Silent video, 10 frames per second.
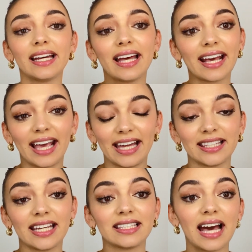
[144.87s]

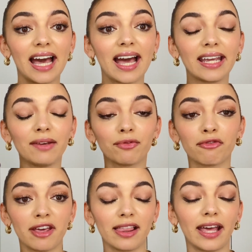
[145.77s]
again, I
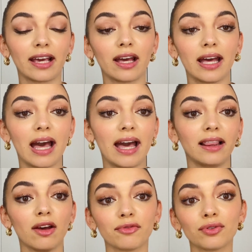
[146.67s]
feel like I
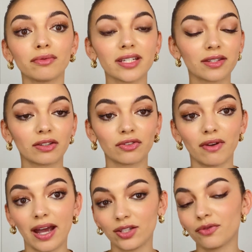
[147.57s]
love to
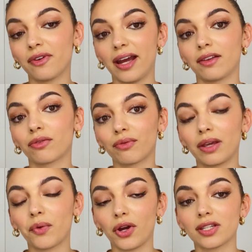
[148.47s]
try to find 3
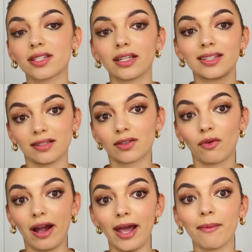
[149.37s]
words that
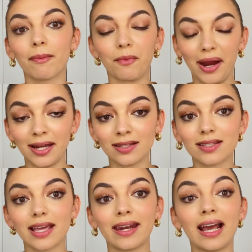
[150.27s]
describe brands,
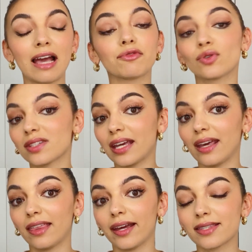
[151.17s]
and I have to say
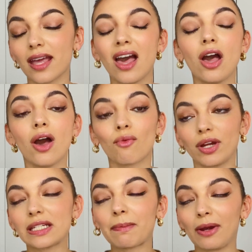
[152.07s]
that
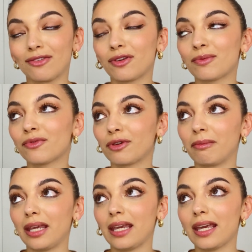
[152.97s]
Roja Perfume for
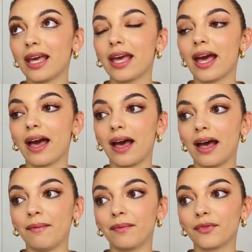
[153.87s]
me
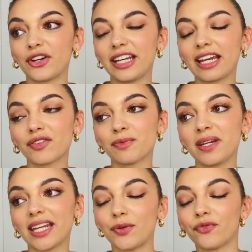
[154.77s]
really gives me
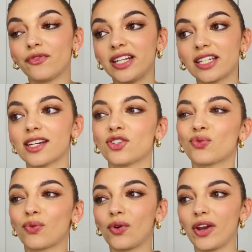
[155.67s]
that vintage,
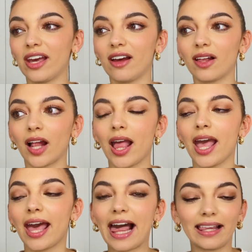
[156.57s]
royal,
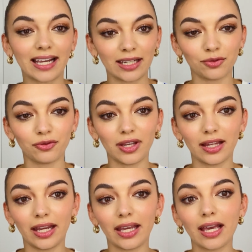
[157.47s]
elegant
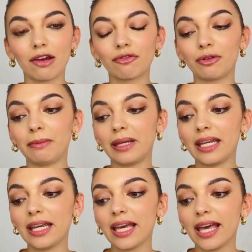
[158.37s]
feeling. For
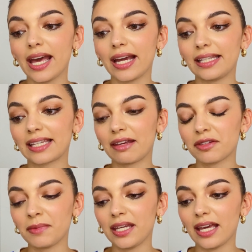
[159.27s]
me, it gives
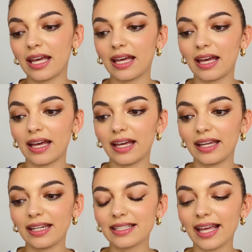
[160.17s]
me,
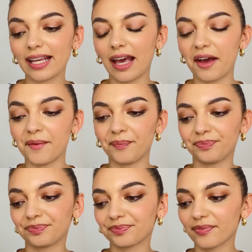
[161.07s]
it's like
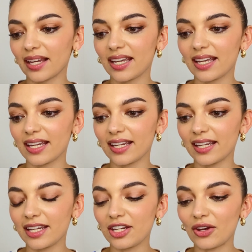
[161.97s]

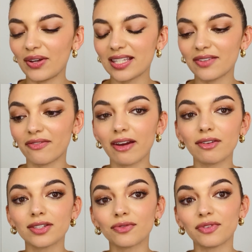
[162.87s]
you know, it's a very
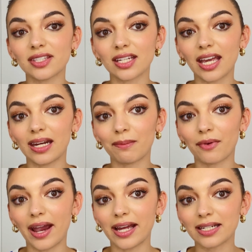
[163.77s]
sophisticated
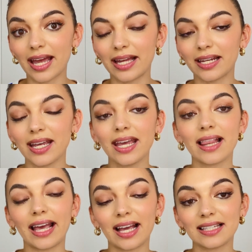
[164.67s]
brand, and
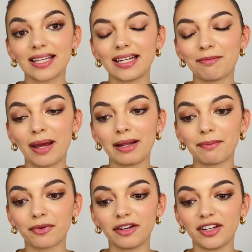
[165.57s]
like I said in my
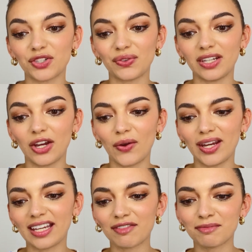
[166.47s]
previous video,
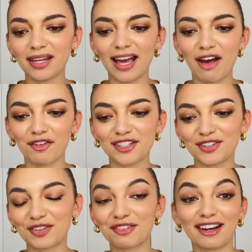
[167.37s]
it gives me an
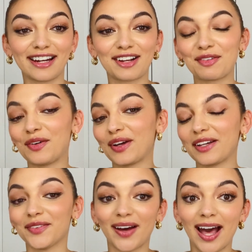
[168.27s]
aristocratic royal
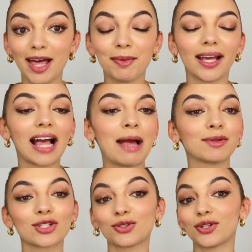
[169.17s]
vibe. Like, I'm
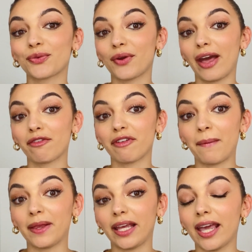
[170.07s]
sure the royal
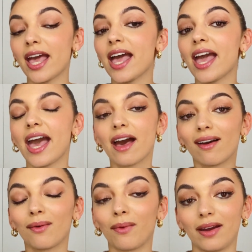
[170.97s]
family
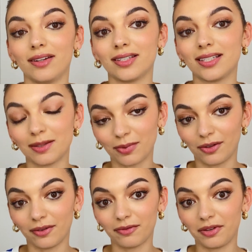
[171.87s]
wears this
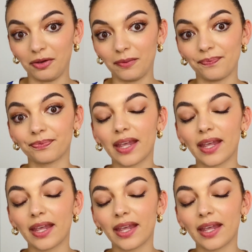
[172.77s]
perfume.